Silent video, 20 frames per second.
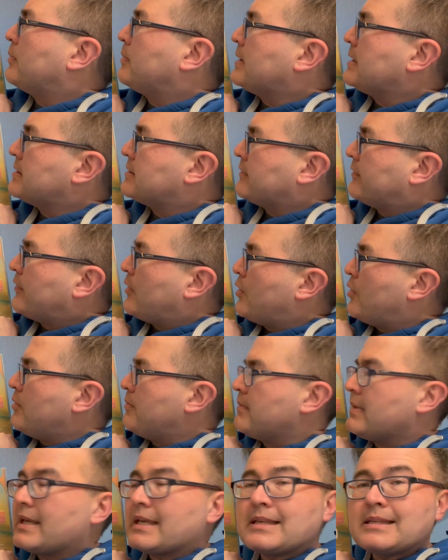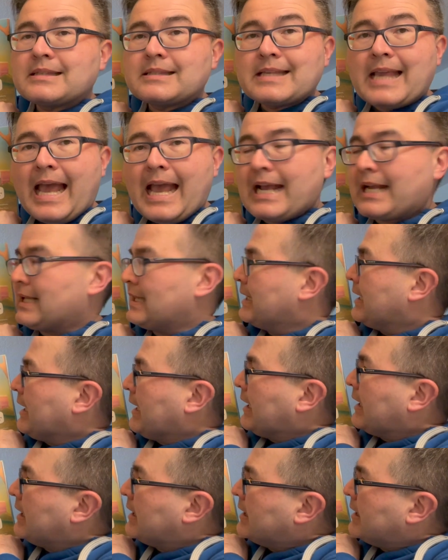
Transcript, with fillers: piece of home? Exactly,